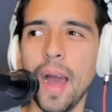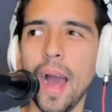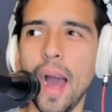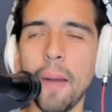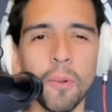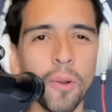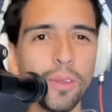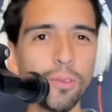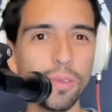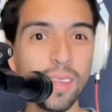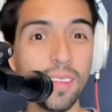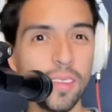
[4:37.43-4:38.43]
I'm going
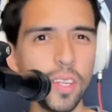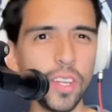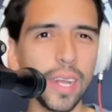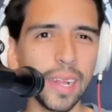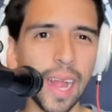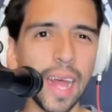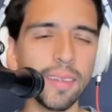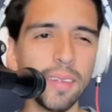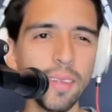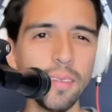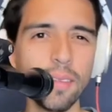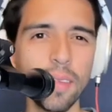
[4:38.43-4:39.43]
to these DJ
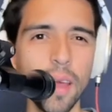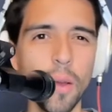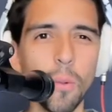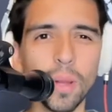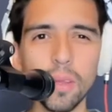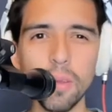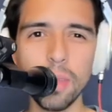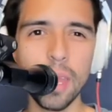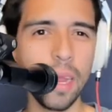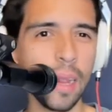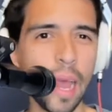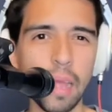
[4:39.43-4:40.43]
classes. What do you
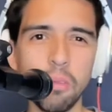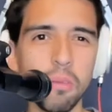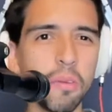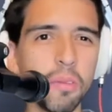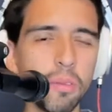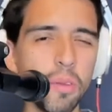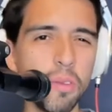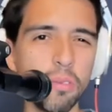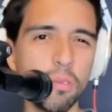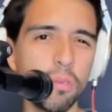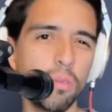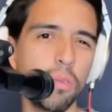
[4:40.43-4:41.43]
think? Like,
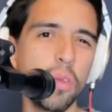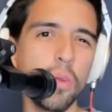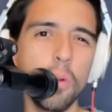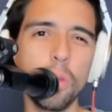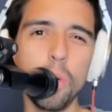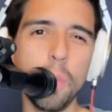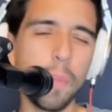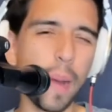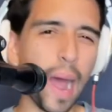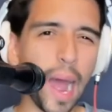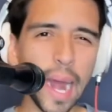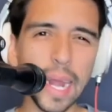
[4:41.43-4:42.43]
do you do
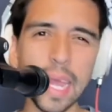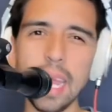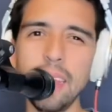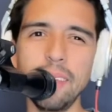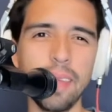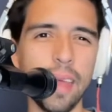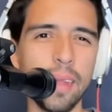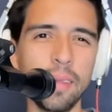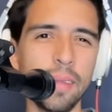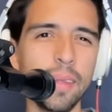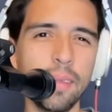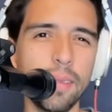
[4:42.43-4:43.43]
parties and
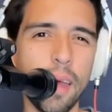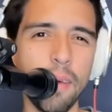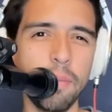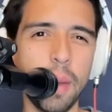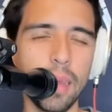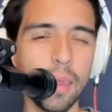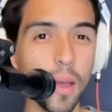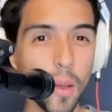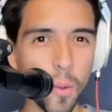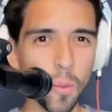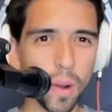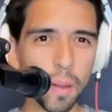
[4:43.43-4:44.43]
this stuff? But
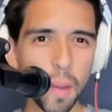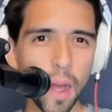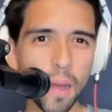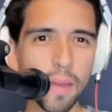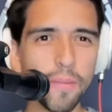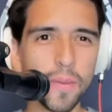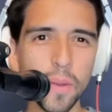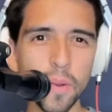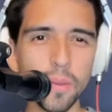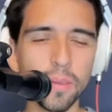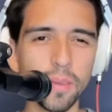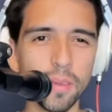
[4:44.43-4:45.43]
what about if
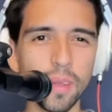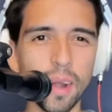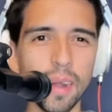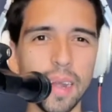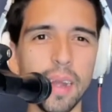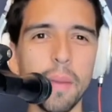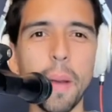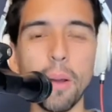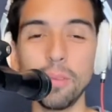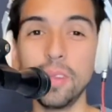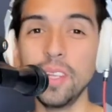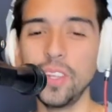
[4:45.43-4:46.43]
you start learning
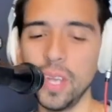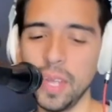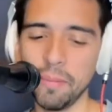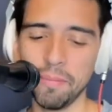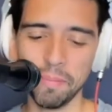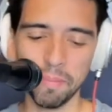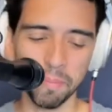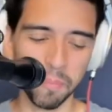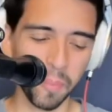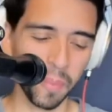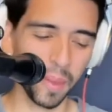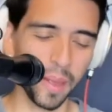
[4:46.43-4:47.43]
about DJing?
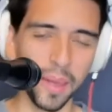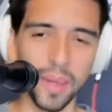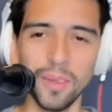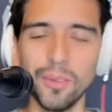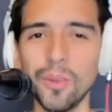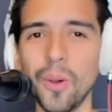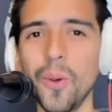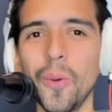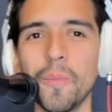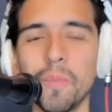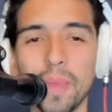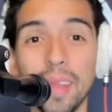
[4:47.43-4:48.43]

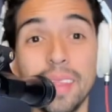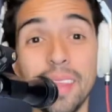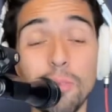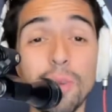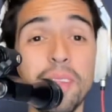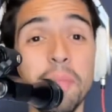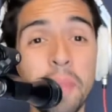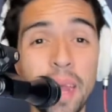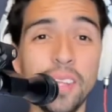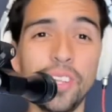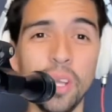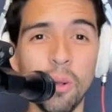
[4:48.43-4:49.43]
So this was in
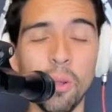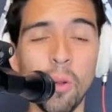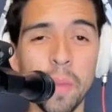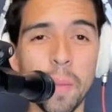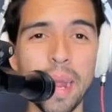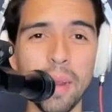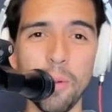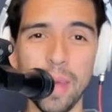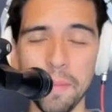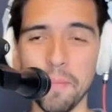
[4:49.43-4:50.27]
Medellin, Colombia, by the way.